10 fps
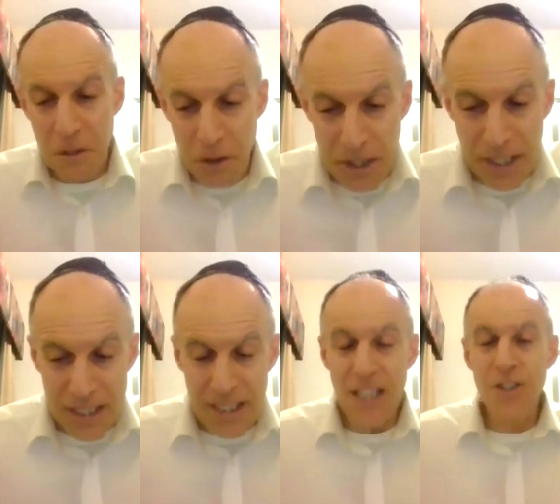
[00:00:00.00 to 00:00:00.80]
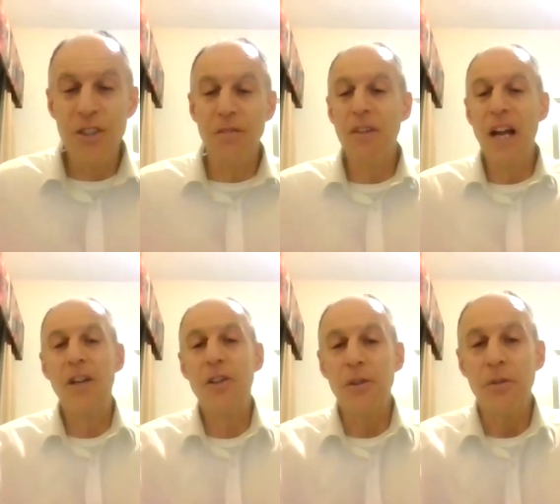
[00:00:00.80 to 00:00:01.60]
organizational
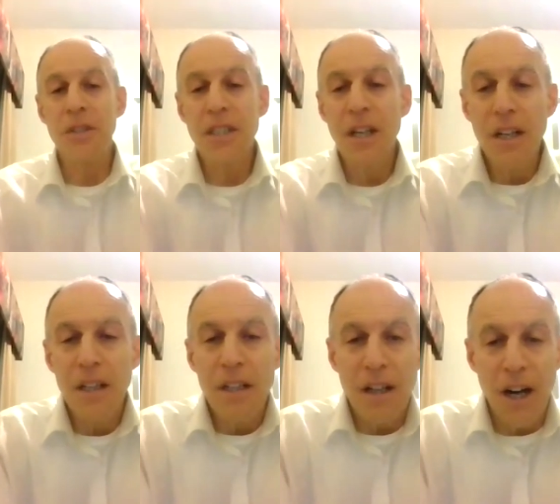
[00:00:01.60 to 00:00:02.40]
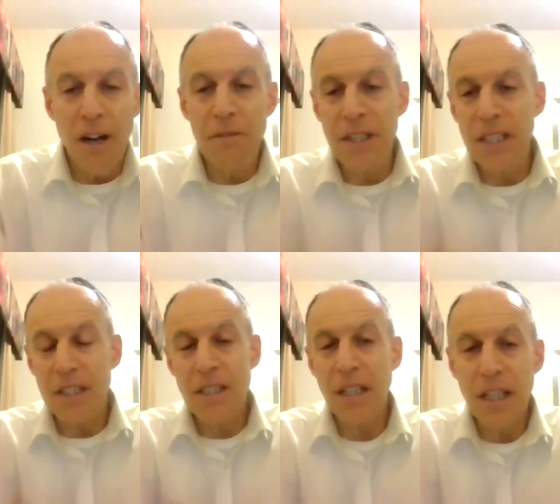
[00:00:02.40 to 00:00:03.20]
values of
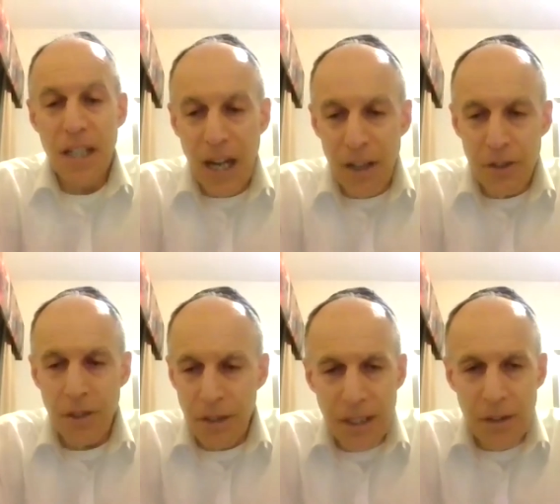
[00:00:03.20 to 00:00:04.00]
the city council.